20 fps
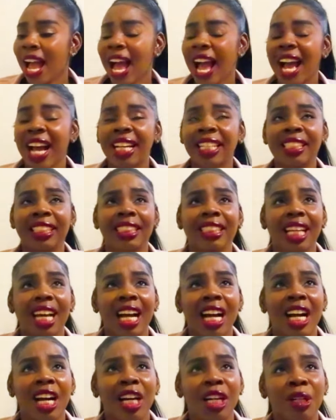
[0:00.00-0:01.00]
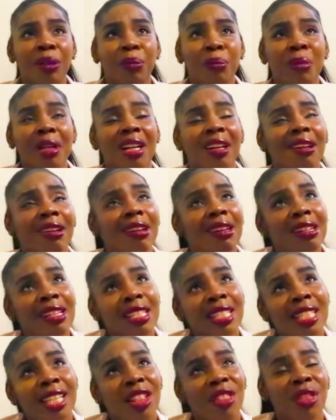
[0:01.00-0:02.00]
And
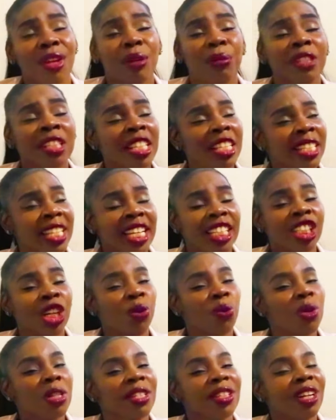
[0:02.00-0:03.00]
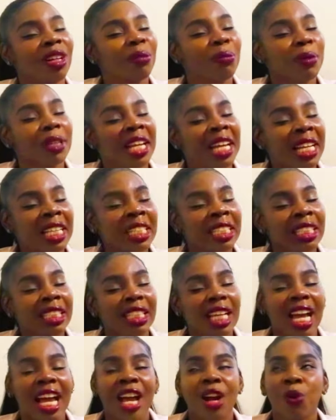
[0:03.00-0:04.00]
because the C-section was not
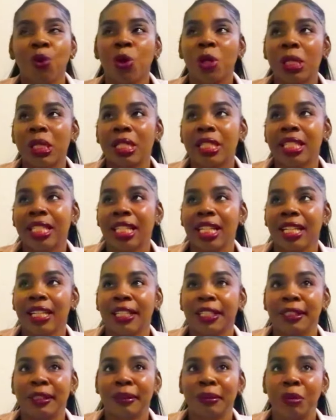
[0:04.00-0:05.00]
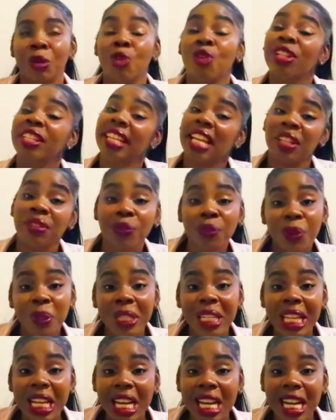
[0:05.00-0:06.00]
planned, I was
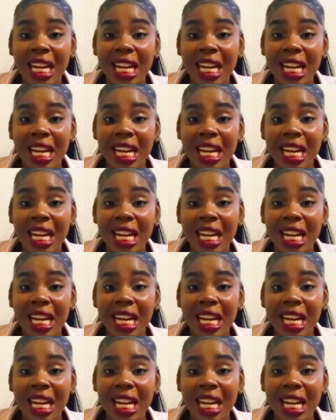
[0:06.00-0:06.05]
resentful.